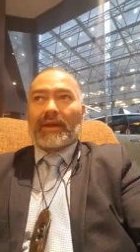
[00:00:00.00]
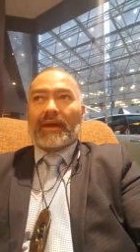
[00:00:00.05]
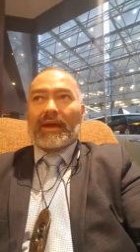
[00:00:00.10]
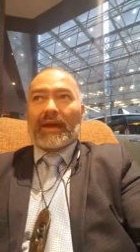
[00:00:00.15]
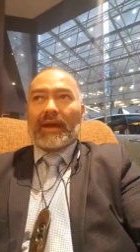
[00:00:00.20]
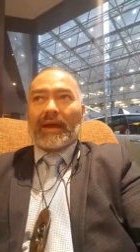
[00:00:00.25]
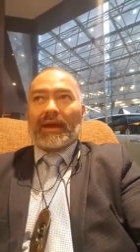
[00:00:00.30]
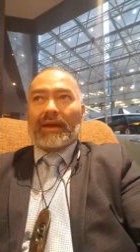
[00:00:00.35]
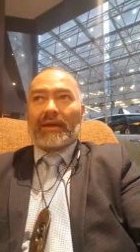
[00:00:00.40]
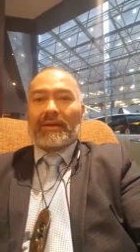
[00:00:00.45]

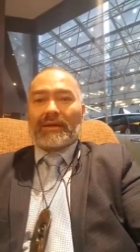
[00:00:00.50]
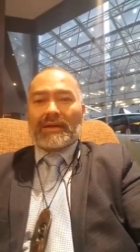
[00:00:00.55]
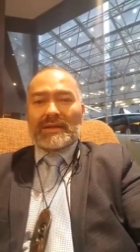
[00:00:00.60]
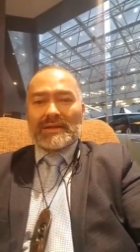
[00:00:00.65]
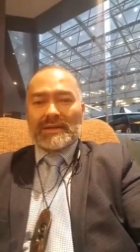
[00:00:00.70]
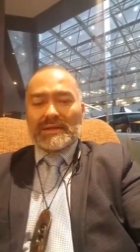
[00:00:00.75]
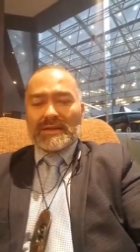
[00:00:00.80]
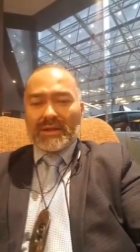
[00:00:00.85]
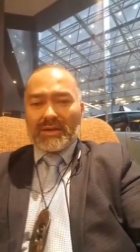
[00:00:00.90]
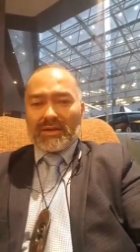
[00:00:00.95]
And this
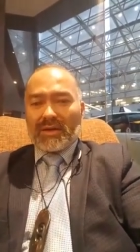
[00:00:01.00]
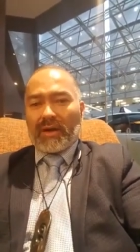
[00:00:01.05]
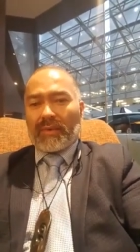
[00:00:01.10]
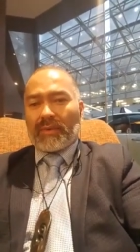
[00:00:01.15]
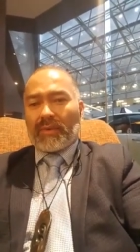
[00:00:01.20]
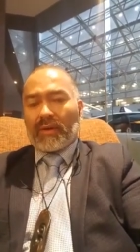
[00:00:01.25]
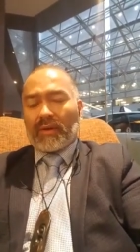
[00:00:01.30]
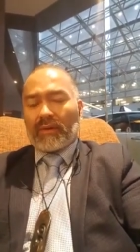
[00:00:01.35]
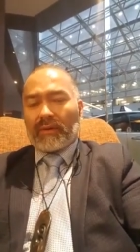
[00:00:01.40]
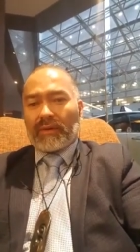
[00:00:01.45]
is the
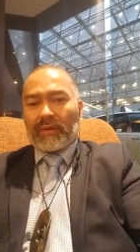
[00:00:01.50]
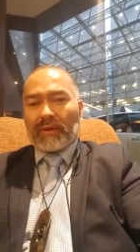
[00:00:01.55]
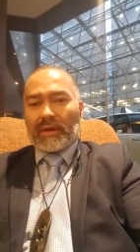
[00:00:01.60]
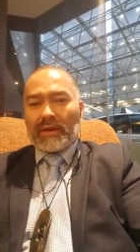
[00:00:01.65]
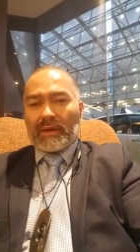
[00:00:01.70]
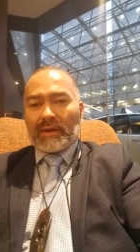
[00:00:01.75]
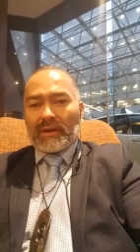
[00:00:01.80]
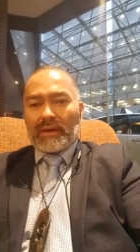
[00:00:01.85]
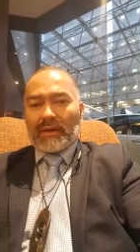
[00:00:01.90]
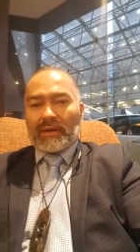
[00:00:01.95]
type of
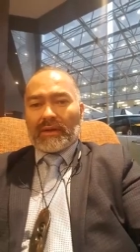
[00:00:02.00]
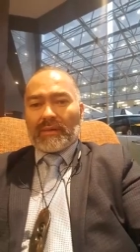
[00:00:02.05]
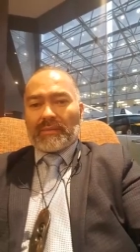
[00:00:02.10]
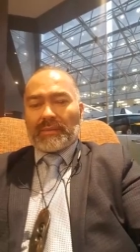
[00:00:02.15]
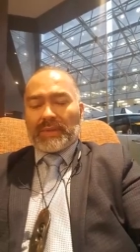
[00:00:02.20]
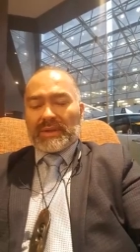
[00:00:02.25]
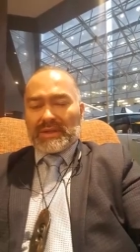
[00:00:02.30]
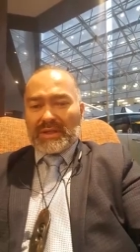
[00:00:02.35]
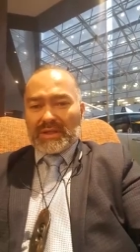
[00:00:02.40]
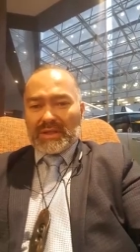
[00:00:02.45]

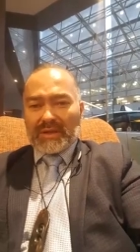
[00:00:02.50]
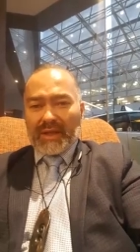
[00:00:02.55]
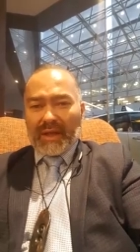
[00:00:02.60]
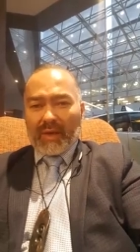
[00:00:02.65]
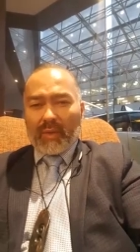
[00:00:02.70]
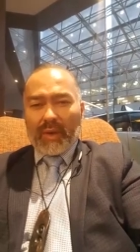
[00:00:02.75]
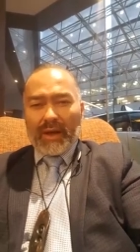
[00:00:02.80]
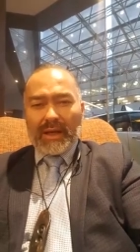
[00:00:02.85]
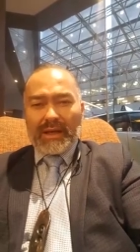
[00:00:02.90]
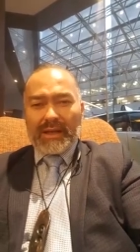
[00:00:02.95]
position that
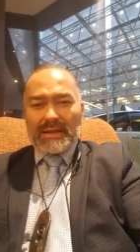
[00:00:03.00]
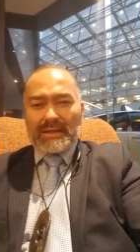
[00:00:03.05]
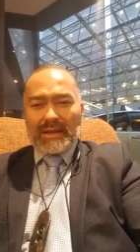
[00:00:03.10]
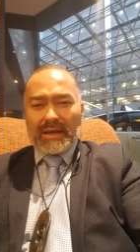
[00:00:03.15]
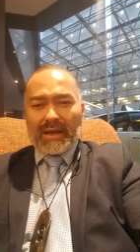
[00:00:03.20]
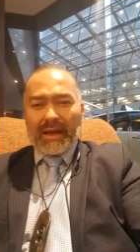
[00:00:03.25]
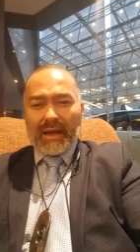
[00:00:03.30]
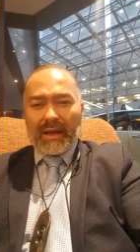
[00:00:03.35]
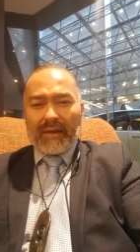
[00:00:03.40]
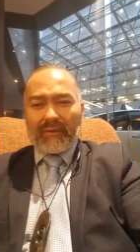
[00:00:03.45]
we need to
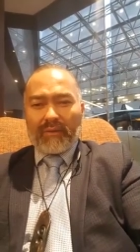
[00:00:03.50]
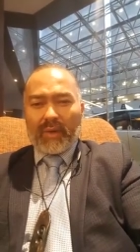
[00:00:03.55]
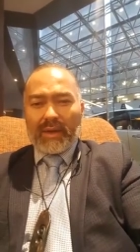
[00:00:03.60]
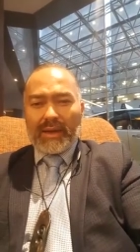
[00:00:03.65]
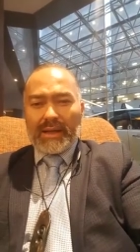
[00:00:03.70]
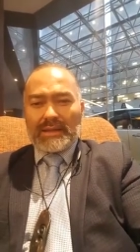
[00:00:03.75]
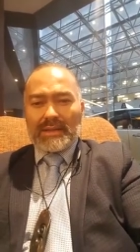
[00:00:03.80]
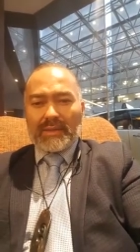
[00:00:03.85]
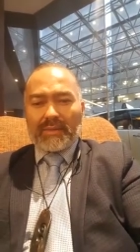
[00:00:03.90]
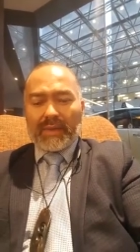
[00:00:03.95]
have. We
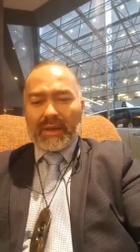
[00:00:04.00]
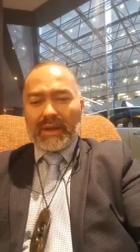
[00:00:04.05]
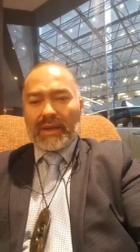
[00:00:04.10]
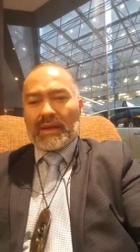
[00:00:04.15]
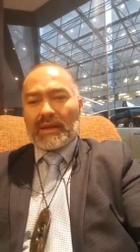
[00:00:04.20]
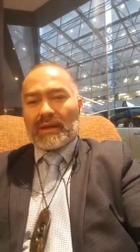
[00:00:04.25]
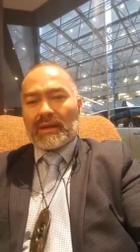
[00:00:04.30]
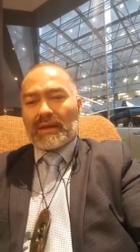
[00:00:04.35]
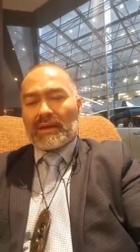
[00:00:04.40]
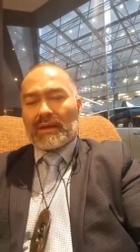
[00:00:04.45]
need to
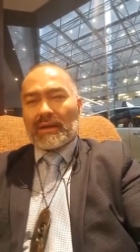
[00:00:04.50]
be